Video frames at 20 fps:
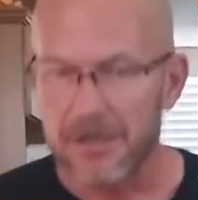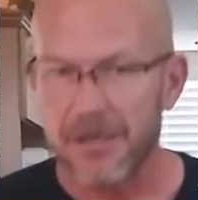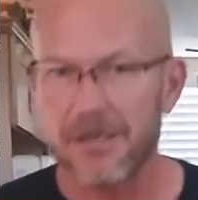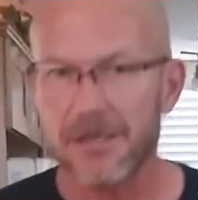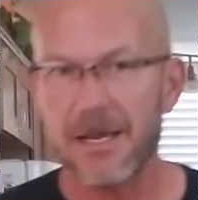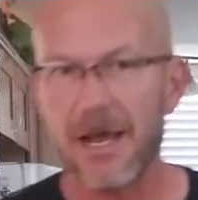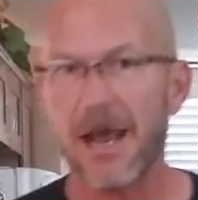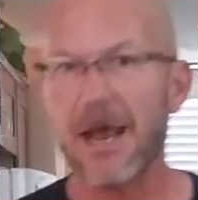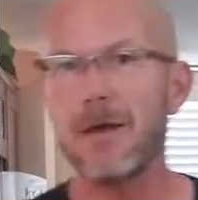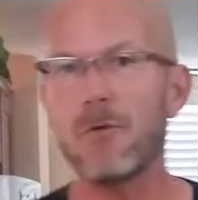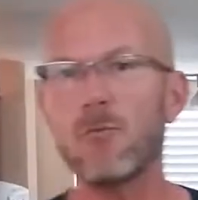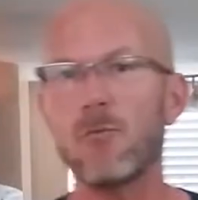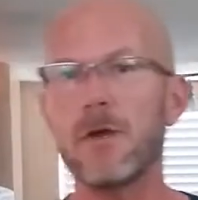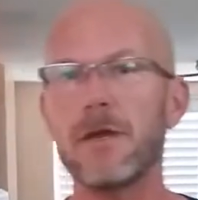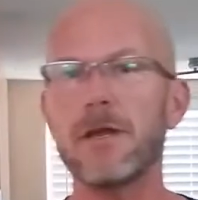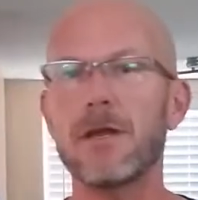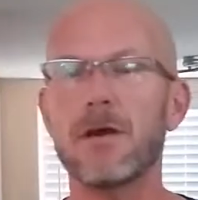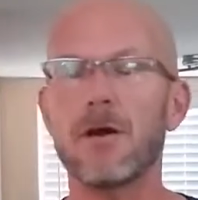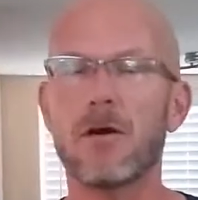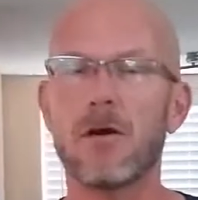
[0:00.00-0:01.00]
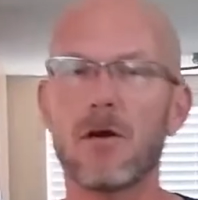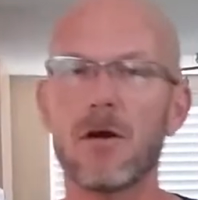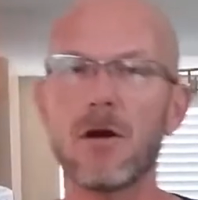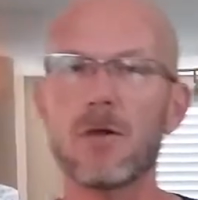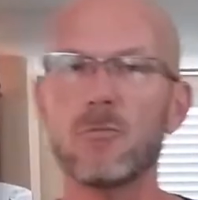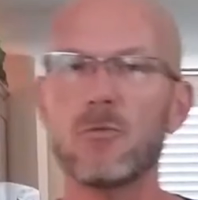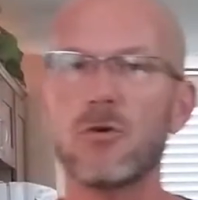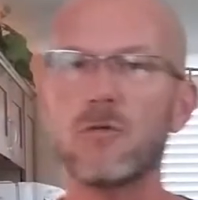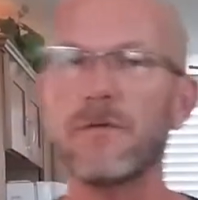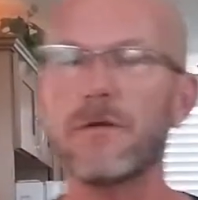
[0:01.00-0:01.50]
Today we
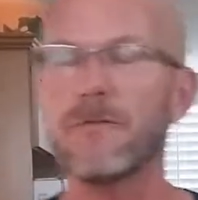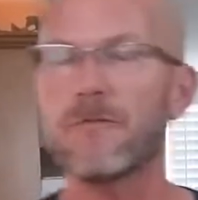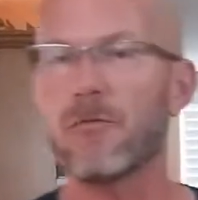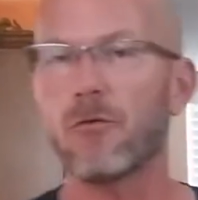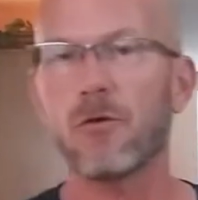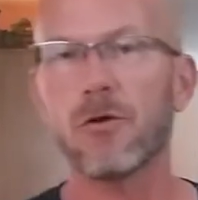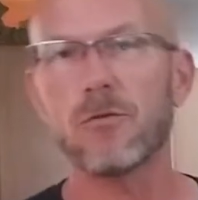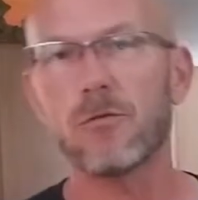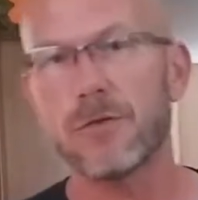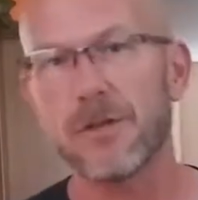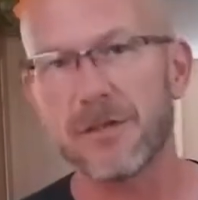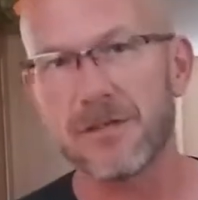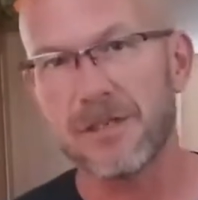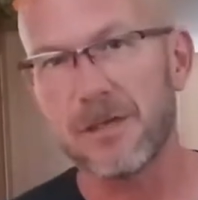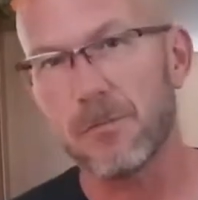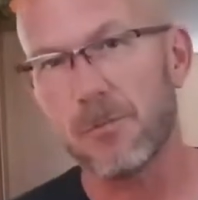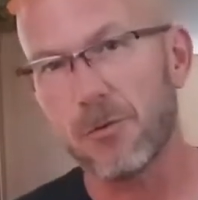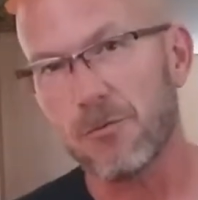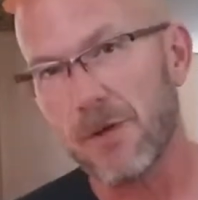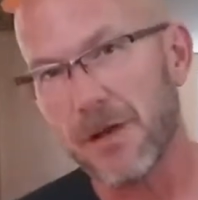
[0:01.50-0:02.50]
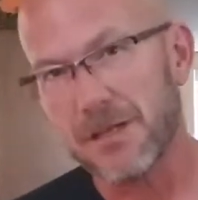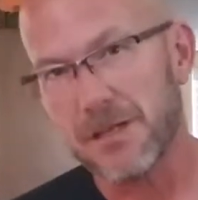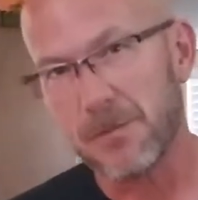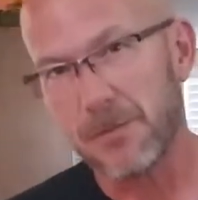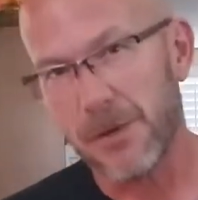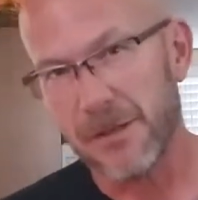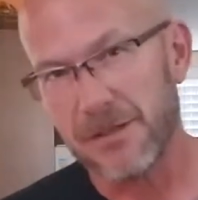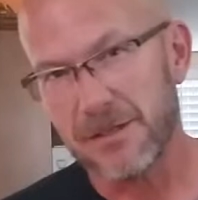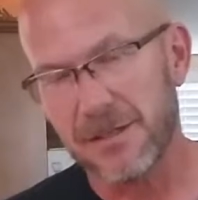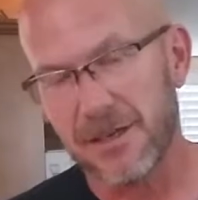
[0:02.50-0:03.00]
are moving forward with the Simple
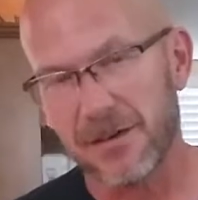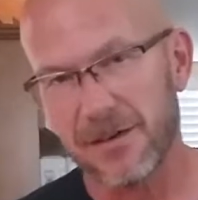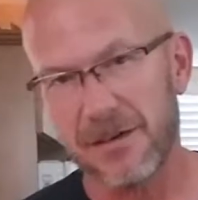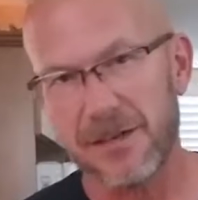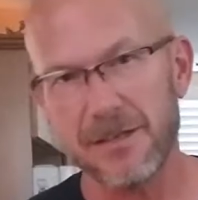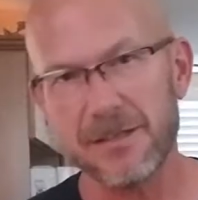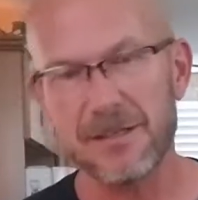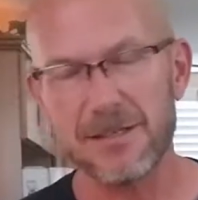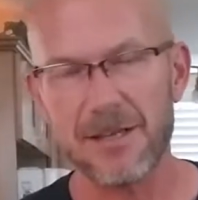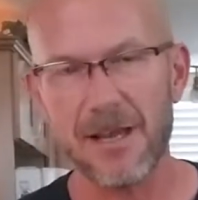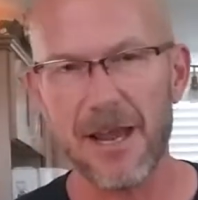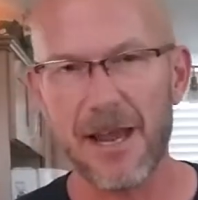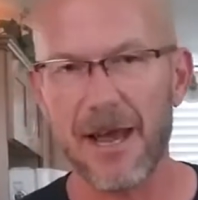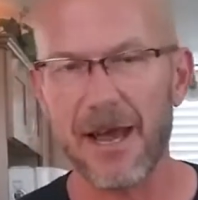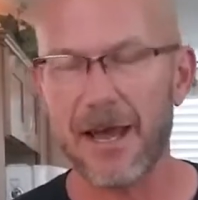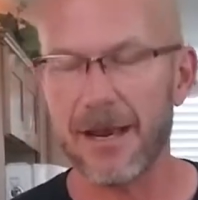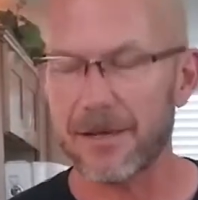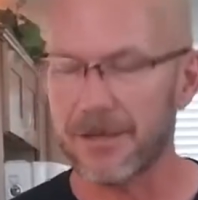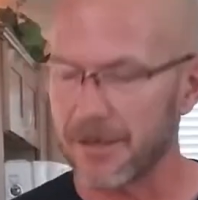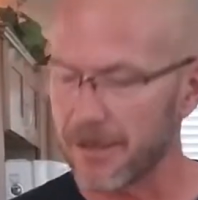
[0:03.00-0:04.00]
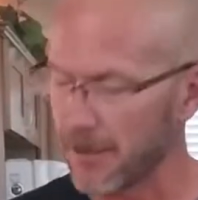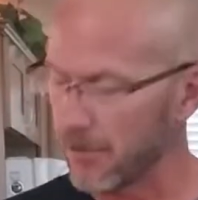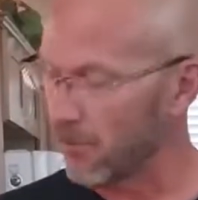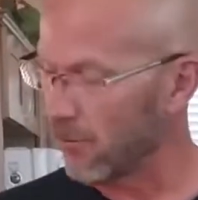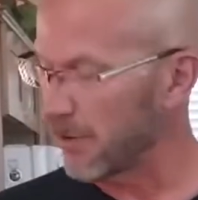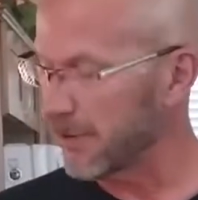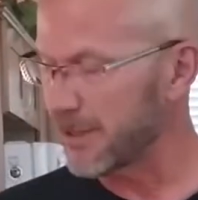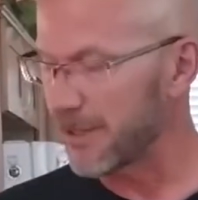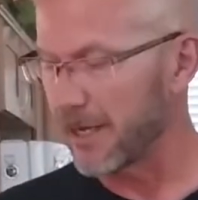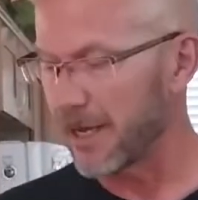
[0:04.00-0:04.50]
Recipe series, and
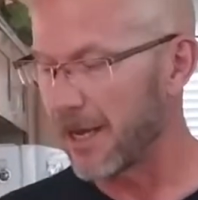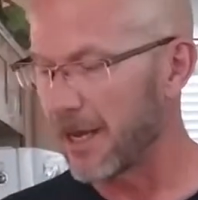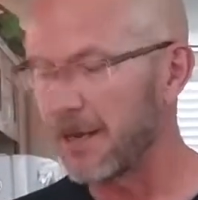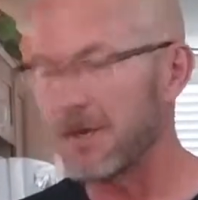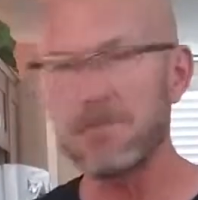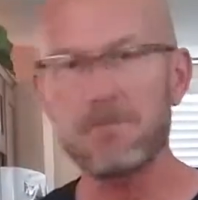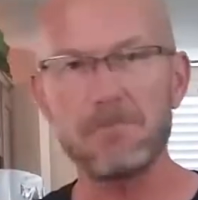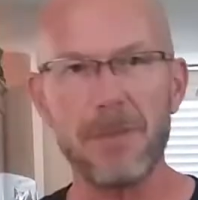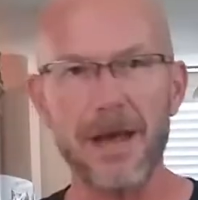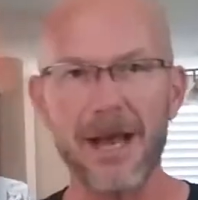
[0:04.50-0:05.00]
once again,